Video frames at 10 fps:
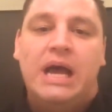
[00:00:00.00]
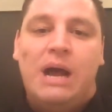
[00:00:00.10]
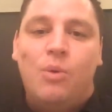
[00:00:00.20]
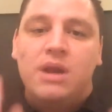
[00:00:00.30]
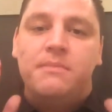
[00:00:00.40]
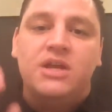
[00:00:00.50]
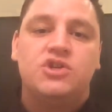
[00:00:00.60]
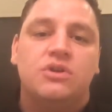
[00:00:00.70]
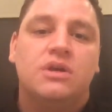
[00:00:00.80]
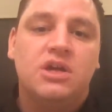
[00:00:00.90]
I want to make
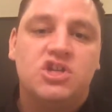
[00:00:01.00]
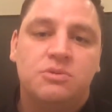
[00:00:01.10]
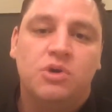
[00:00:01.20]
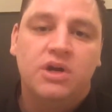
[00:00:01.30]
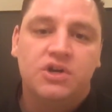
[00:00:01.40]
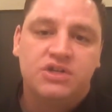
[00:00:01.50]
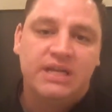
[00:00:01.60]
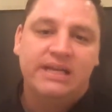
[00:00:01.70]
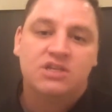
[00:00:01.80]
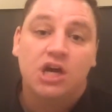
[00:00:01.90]
sure the customer
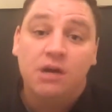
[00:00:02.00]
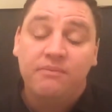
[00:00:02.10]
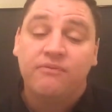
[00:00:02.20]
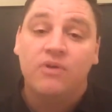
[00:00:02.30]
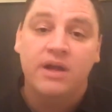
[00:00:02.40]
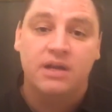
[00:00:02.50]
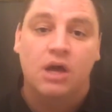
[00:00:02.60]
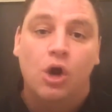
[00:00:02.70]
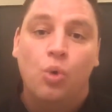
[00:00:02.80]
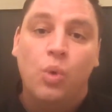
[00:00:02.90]
understands up front
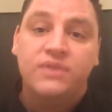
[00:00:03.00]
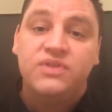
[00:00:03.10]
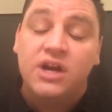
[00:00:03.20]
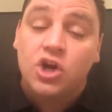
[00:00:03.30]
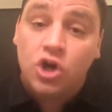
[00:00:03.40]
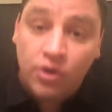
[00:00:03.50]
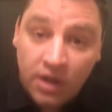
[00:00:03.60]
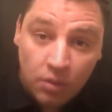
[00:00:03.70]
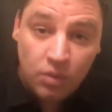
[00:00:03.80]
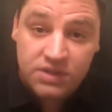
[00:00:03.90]
what their
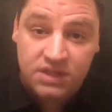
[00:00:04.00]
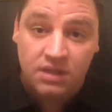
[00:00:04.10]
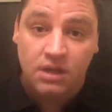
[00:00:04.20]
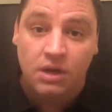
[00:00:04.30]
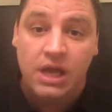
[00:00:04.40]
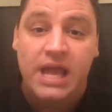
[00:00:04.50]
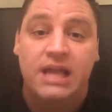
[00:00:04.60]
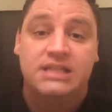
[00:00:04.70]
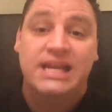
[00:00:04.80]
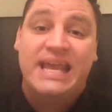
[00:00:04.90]
current was
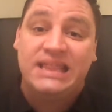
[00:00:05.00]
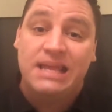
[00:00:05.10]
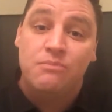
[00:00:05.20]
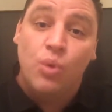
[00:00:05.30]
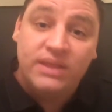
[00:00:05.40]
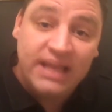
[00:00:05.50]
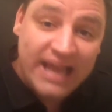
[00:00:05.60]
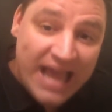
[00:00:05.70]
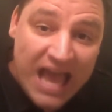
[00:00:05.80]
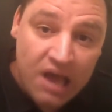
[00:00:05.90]
to get them what they
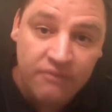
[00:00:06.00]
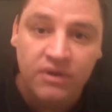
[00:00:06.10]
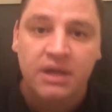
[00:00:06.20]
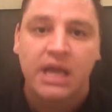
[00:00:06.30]
have,